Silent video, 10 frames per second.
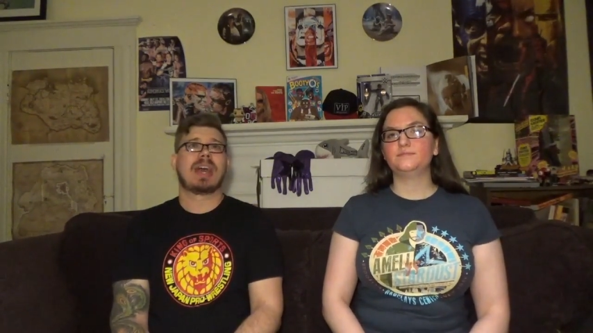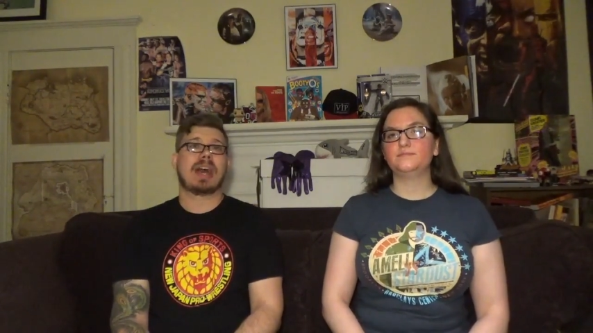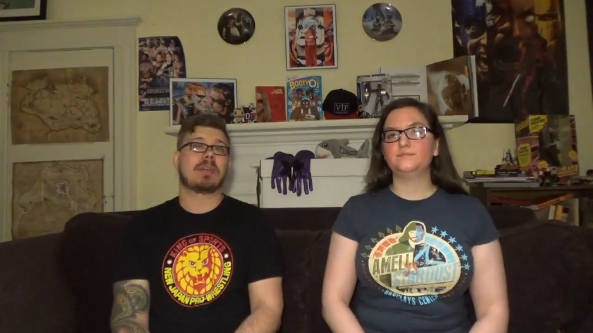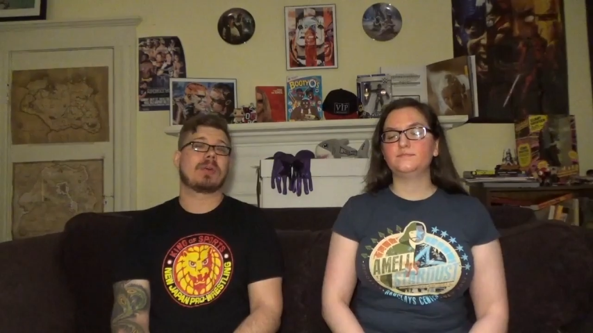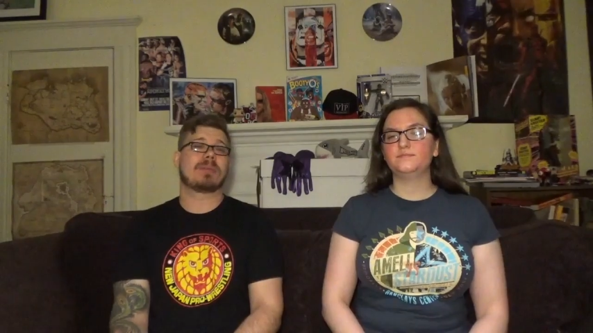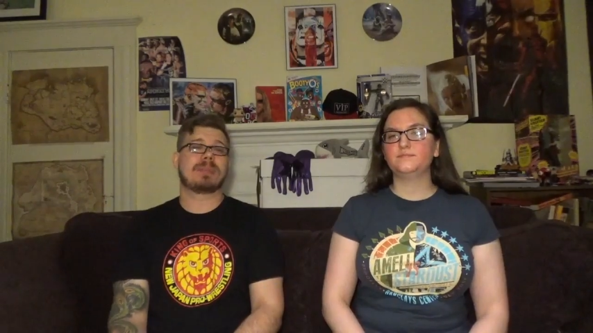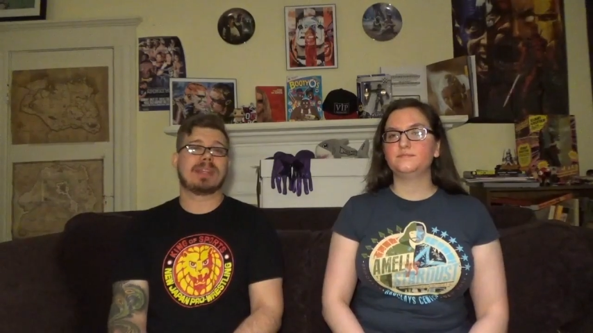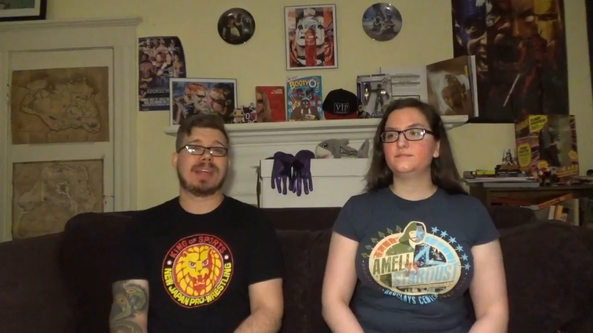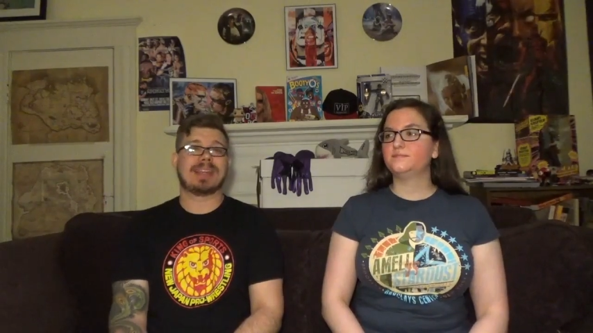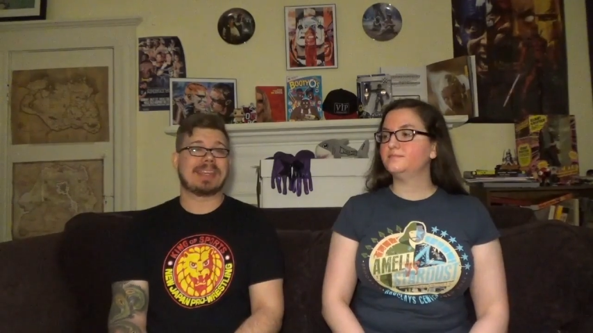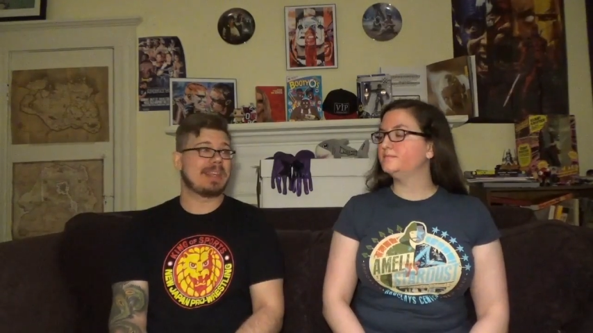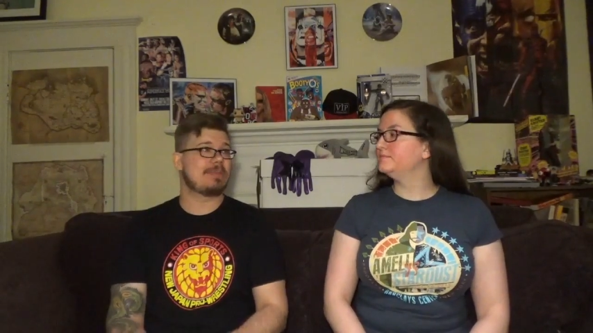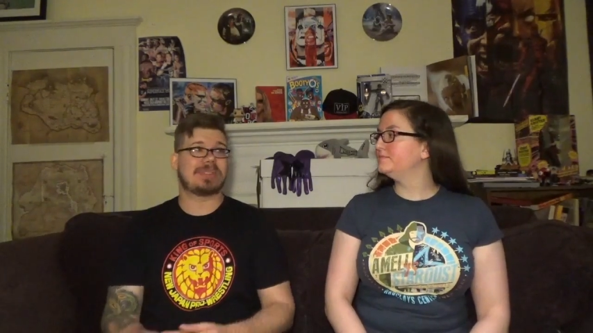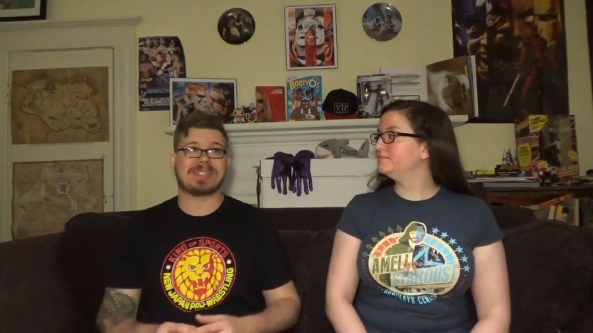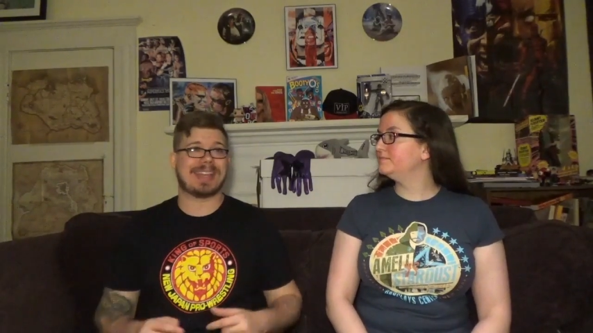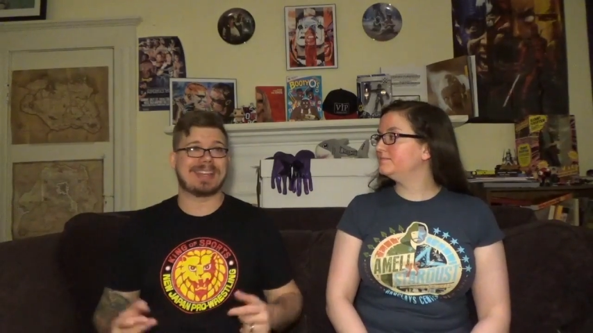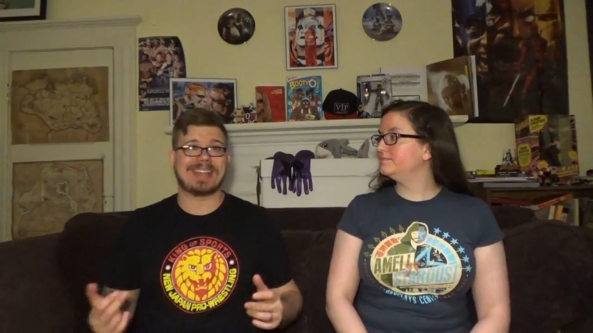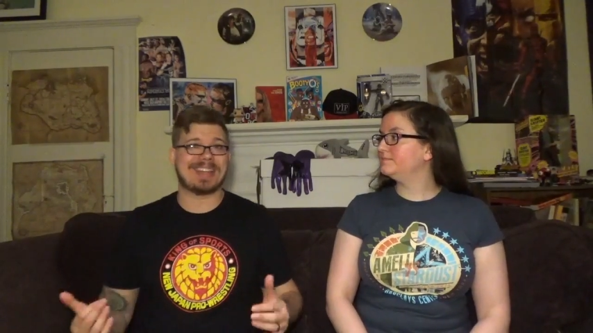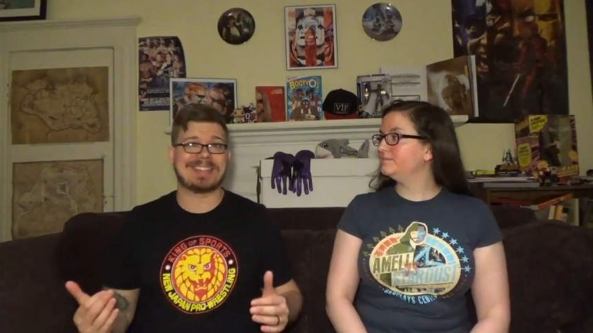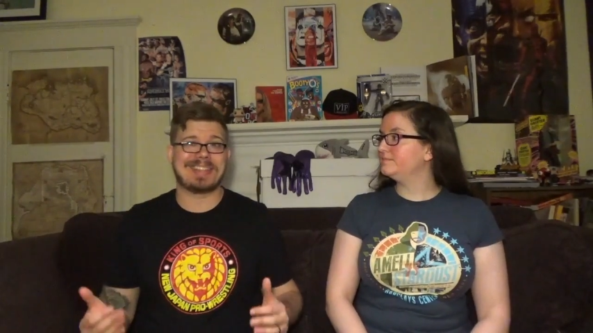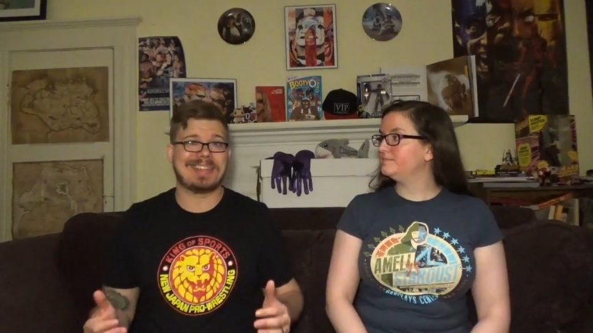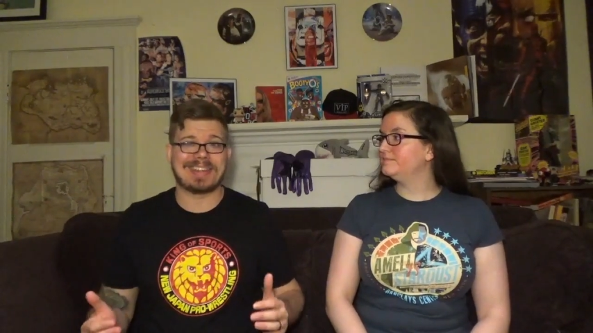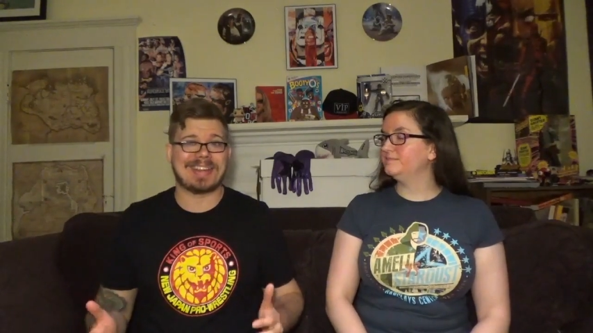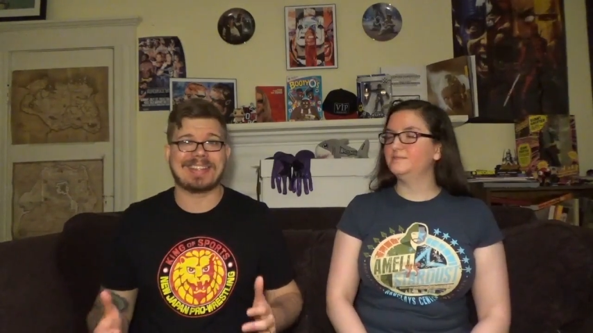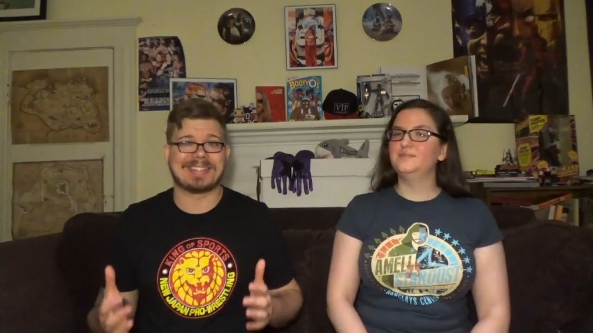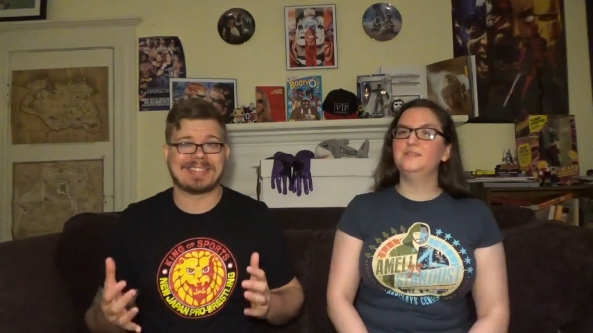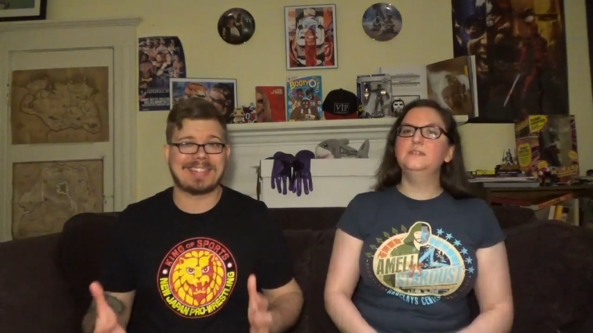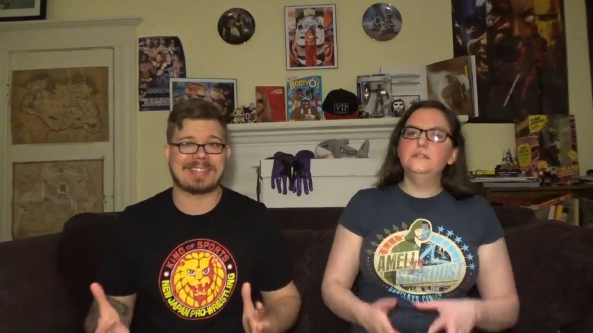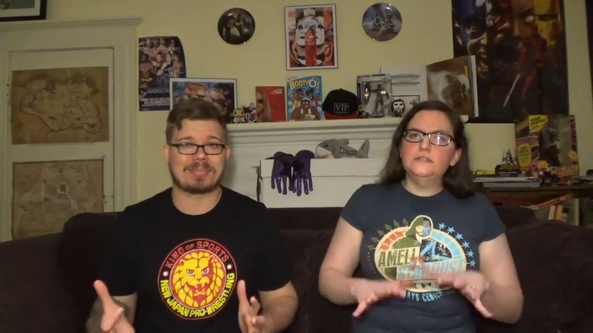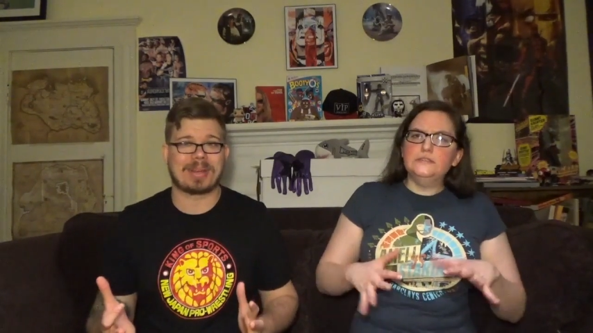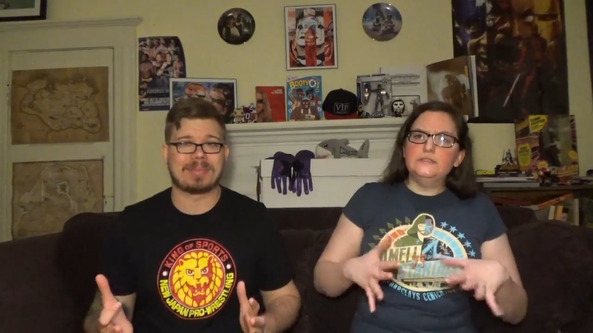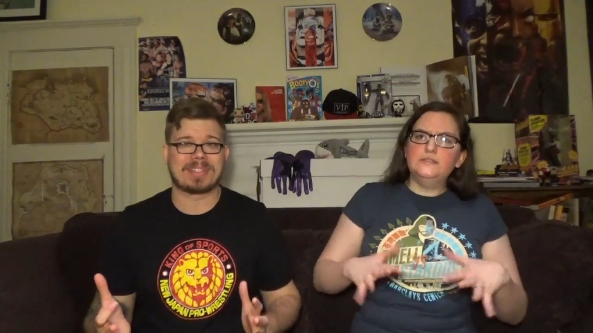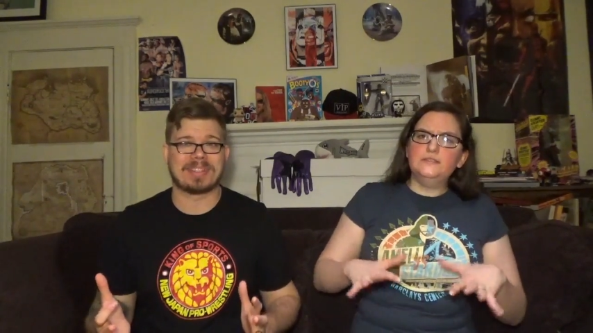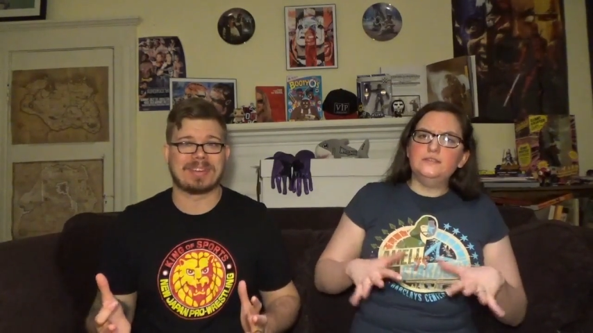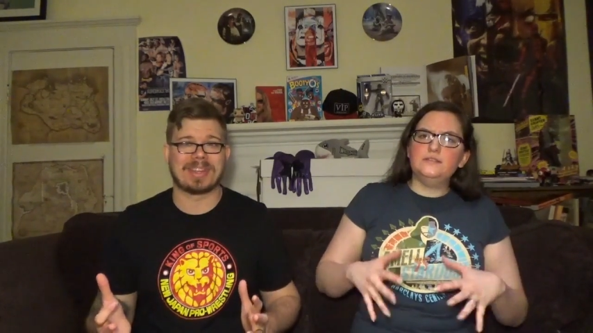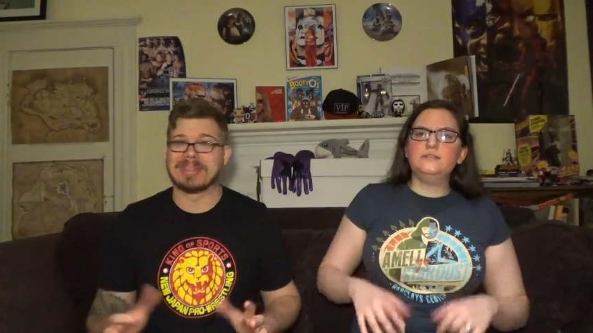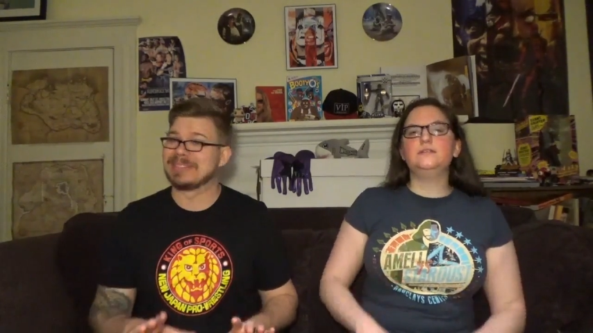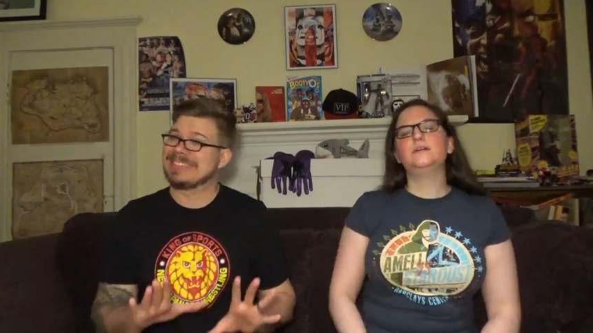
Speaker 1: I don't want to be like, it was like 1996 Rey Mysterio.